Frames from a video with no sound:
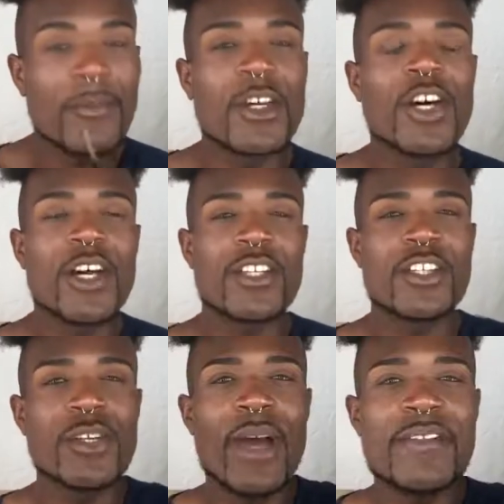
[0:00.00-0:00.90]
Cook,
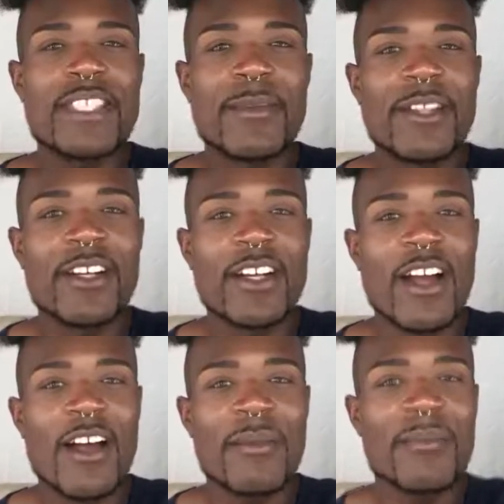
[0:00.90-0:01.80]
do you have similar
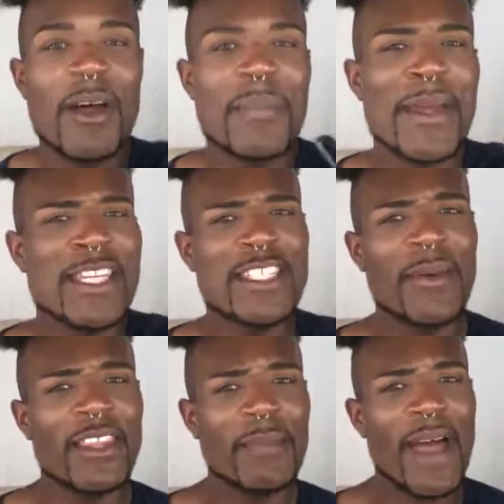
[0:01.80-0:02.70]
opinions
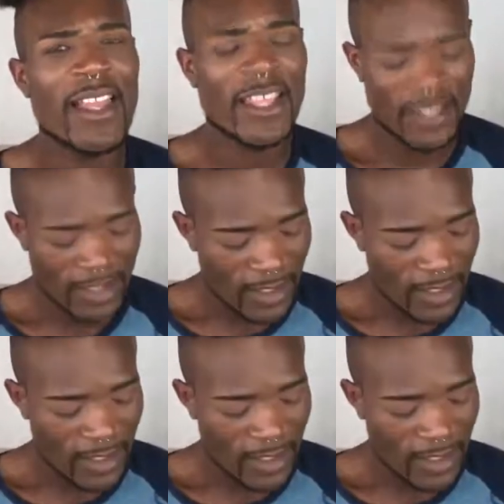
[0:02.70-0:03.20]
about the palette?